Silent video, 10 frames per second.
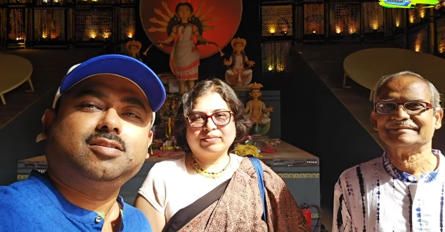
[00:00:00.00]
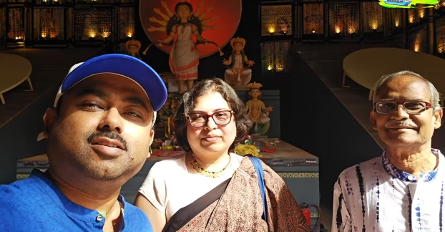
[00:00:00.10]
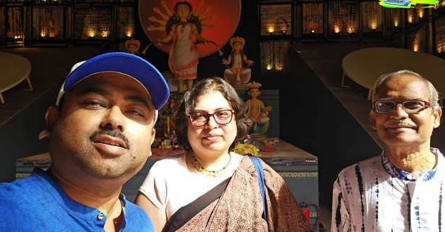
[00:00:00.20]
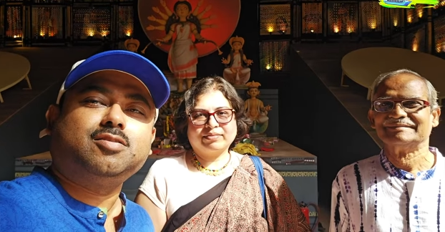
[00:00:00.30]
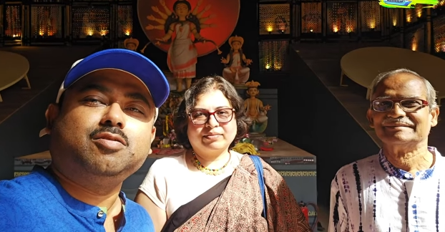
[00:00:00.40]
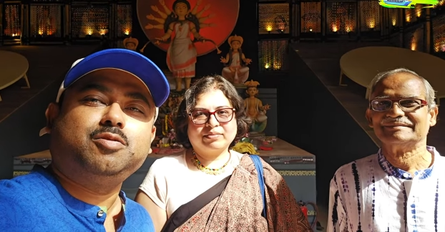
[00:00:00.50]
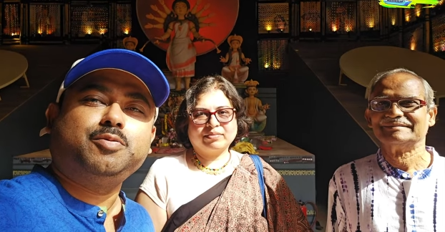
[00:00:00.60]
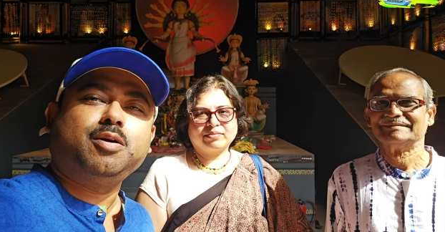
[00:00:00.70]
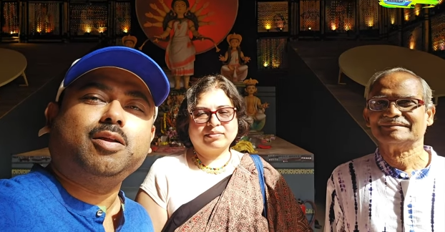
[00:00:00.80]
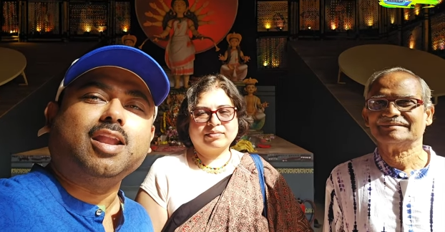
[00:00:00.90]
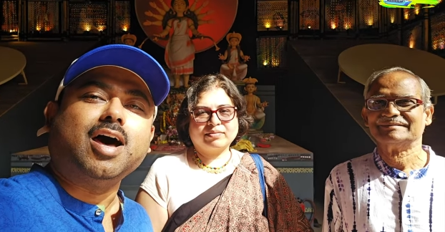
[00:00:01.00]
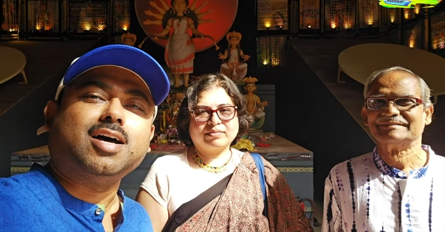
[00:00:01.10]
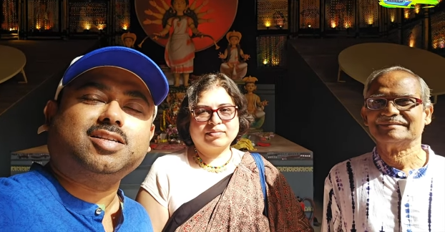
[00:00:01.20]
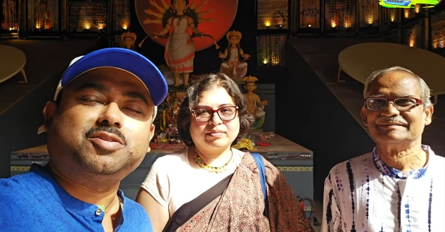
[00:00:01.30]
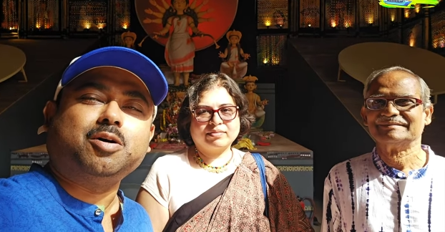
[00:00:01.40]
Speaker 1: this is going to be our
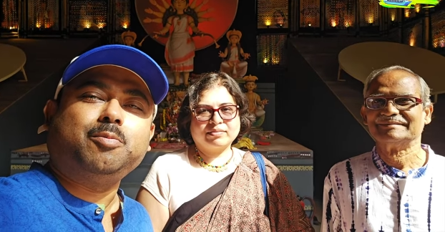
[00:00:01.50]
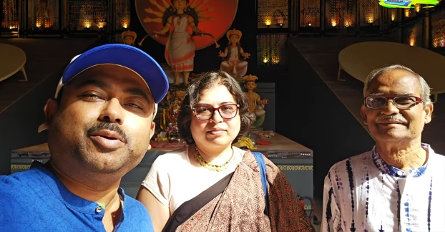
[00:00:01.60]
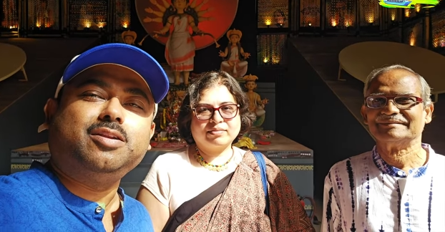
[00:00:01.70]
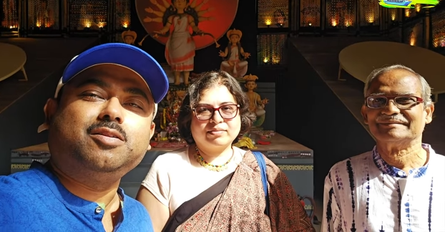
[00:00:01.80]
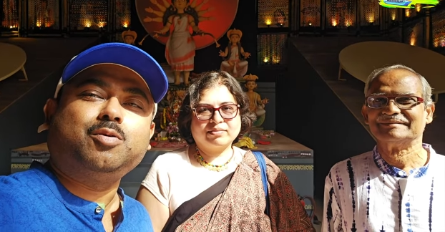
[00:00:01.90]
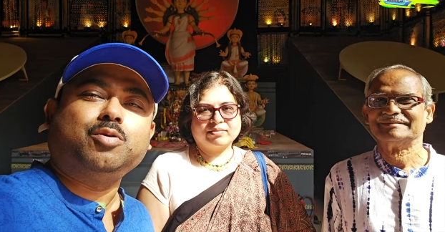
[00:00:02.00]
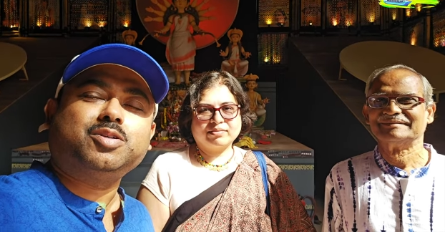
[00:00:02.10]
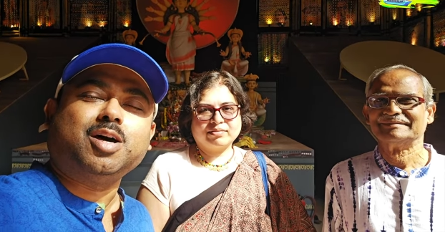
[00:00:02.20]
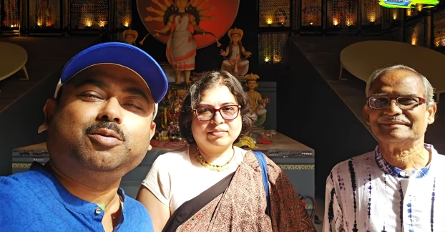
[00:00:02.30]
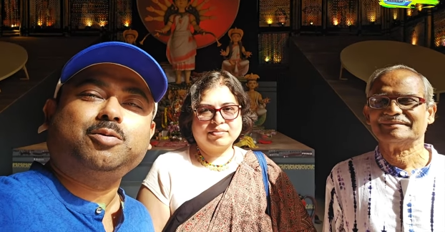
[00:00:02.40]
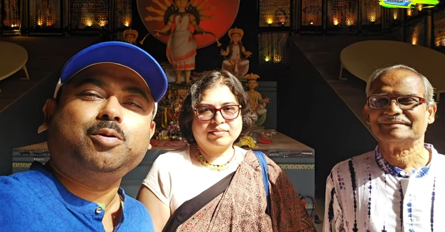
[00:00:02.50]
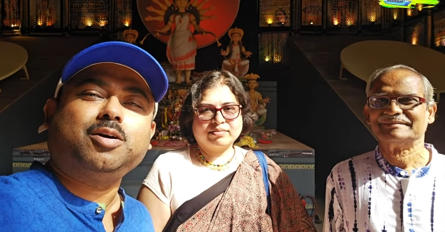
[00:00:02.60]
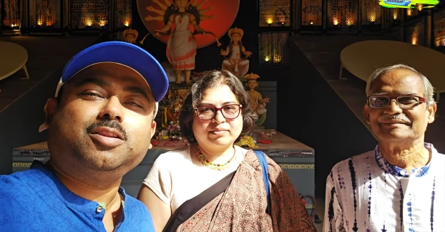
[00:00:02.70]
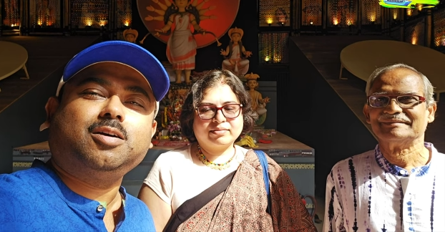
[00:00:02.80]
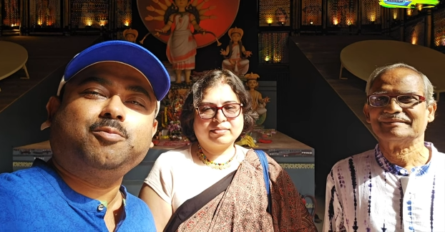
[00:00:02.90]
last stop in South
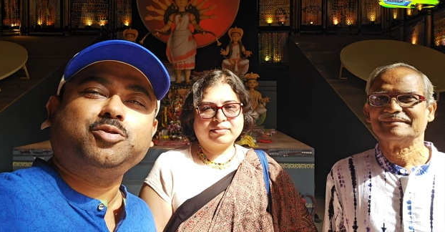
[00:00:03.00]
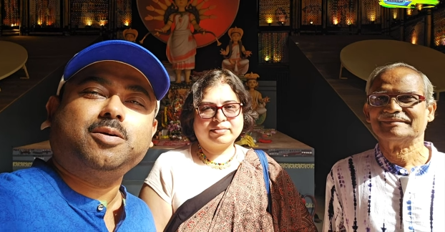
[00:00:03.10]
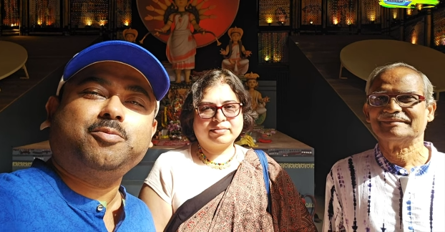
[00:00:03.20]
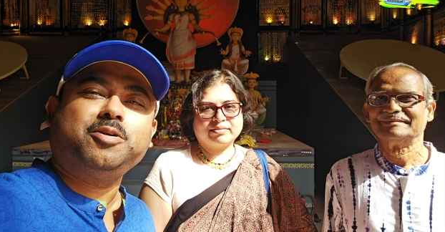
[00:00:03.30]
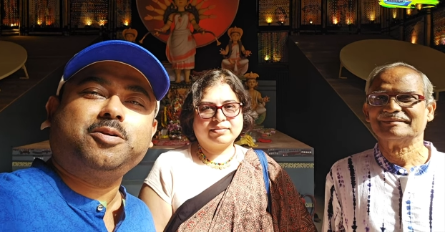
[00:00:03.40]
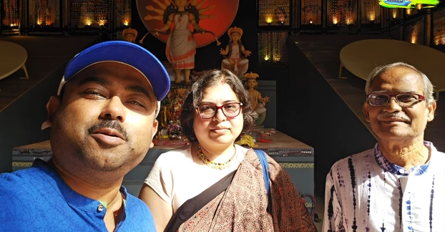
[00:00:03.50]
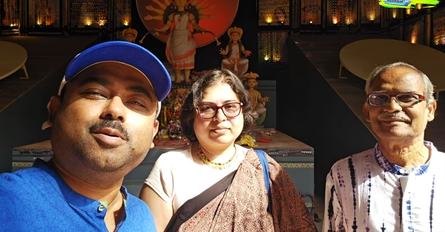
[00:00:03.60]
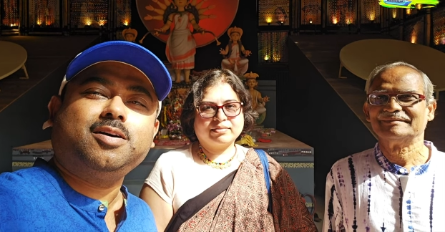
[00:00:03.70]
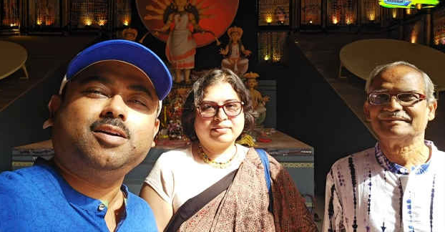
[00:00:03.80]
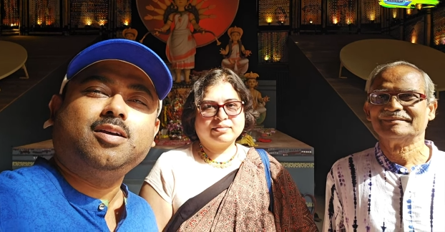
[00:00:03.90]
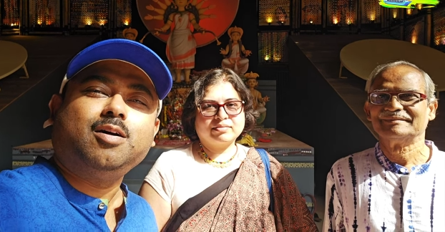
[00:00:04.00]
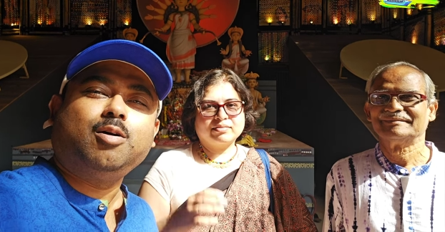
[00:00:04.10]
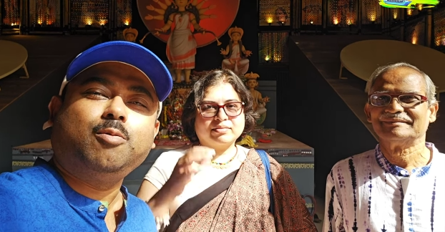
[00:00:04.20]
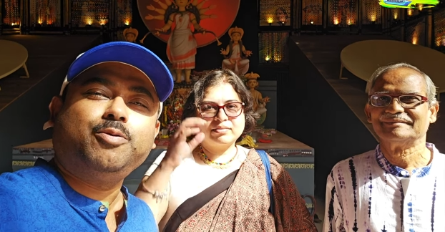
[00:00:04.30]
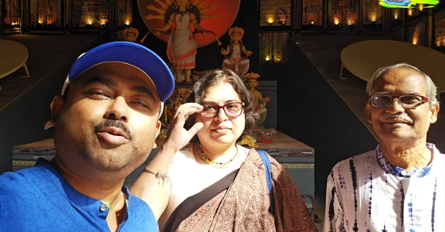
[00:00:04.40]
Kolkata Puja Parikrama.
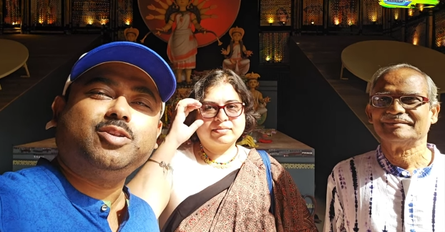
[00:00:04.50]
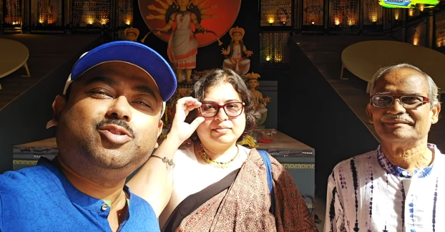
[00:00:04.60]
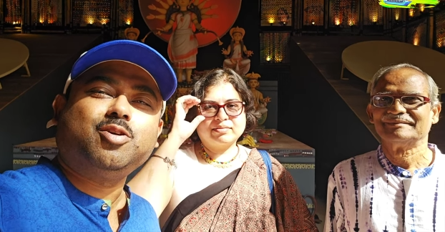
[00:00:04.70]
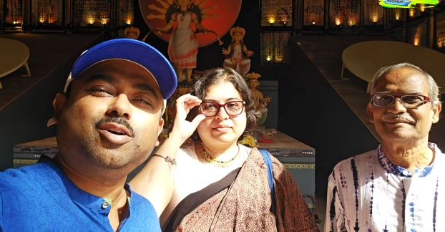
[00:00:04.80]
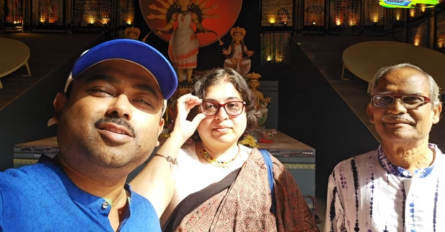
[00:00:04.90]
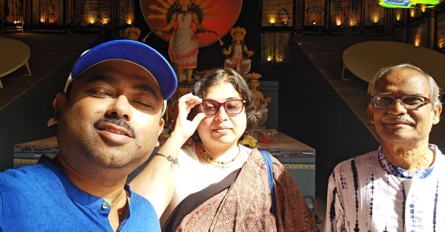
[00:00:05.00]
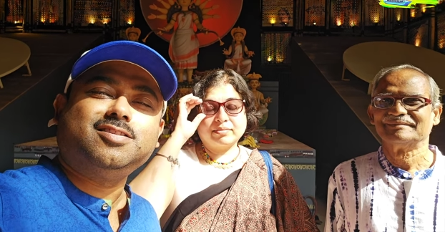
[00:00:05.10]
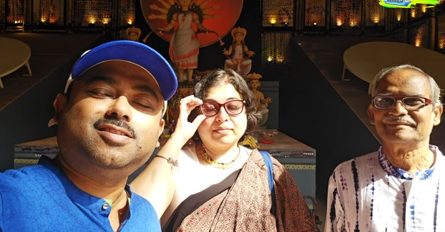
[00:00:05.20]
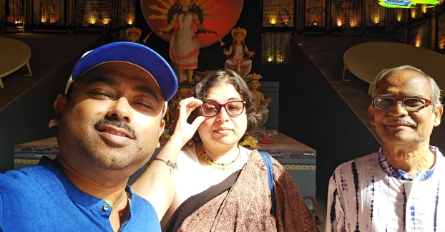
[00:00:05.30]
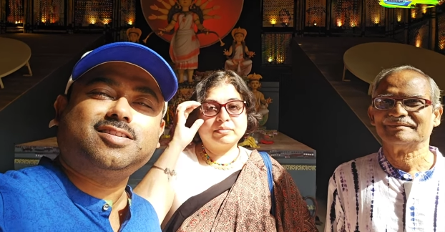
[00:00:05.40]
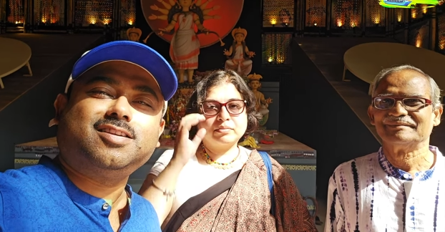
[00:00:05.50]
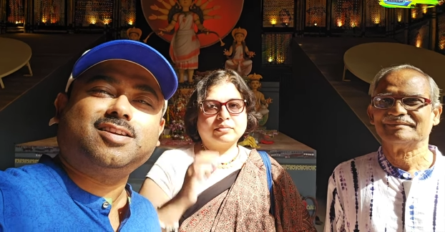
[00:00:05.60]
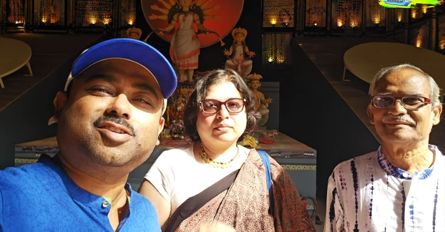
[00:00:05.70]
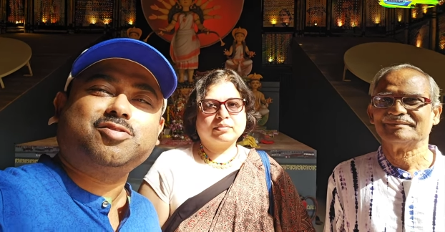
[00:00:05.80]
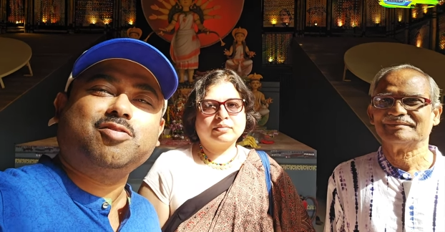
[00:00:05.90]
Hope you enjoyed this
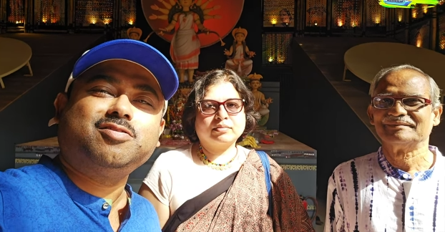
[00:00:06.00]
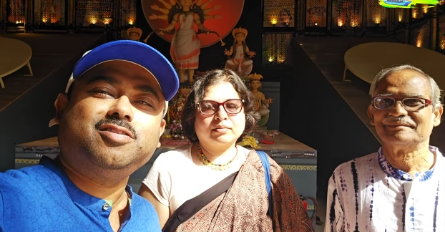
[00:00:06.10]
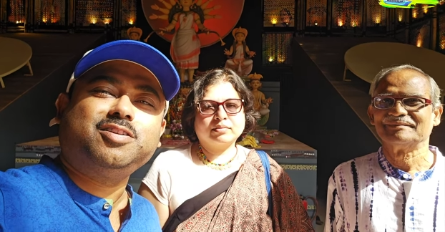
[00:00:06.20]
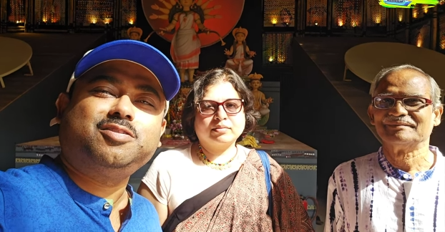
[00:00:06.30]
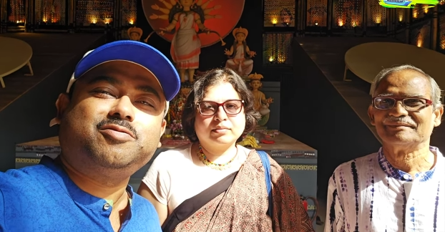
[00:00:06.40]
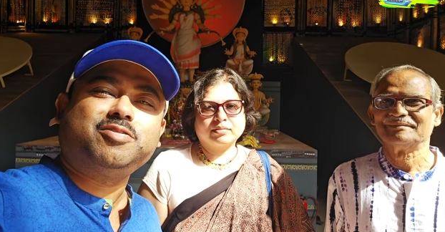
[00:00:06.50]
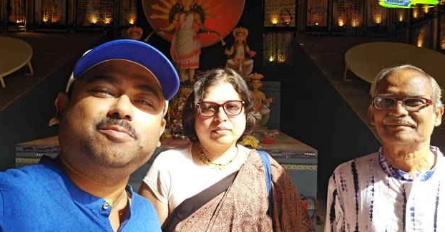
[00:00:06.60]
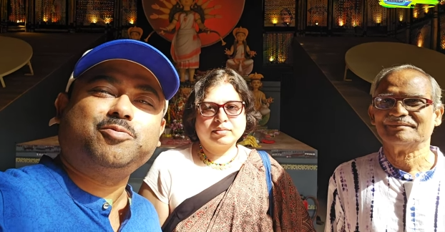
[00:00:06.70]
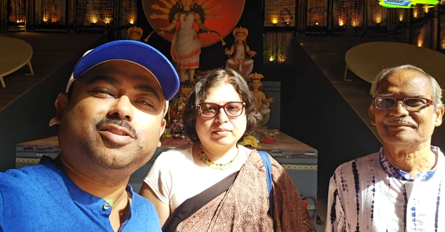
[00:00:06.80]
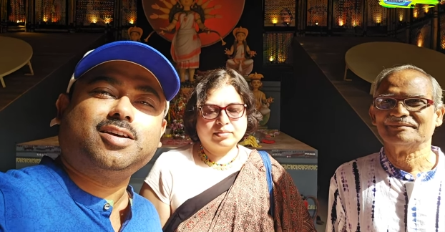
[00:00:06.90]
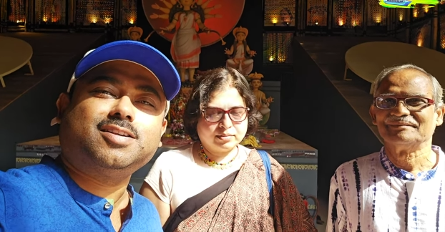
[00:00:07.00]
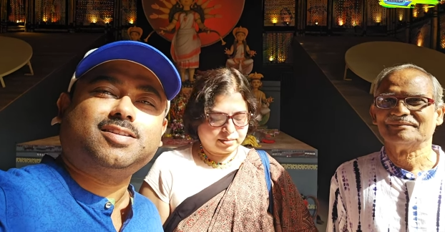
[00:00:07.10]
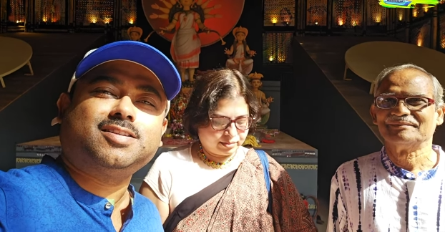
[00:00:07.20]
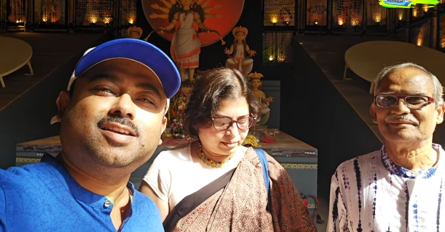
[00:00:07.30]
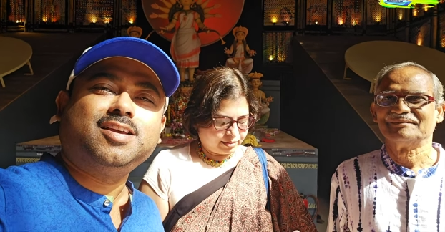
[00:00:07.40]
extraordinary trip with us.